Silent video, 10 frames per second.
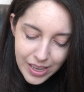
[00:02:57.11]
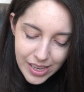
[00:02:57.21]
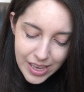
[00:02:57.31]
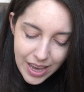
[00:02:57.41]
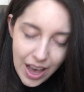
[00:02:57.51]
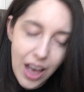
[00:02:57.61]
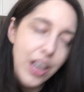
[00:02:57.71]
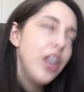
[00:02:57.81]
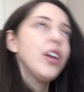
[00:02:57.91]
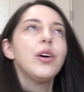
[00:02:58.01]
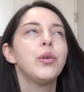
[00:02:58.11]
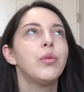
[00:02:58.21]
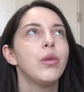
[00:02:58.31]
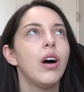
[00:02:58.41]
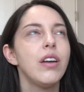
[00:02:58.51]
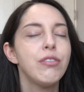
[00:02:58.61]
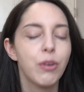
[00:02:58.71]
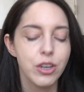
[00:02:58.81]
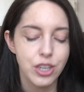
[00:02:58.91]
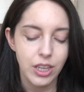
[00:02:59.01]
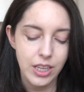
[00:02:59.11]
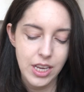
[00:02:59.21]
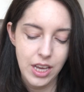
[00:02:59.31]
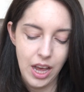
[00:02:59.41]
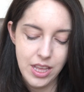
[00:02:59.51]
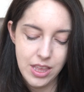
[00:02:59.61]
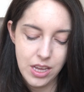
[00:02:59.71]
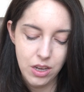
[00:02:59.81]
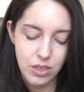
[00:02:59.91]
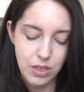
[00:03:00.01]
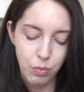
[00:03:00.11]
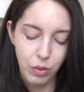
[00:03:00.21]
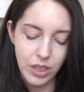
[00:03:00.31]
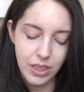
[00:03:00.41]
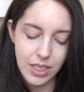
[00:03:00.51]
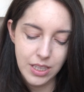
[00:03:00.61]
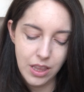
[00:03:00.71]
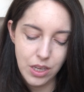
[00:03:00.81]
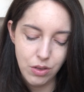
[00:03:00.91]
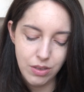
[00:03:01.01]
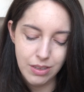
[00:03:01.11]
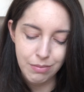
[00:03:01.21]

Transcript: yeah, you know, unfortunately, I think one of the things that they use is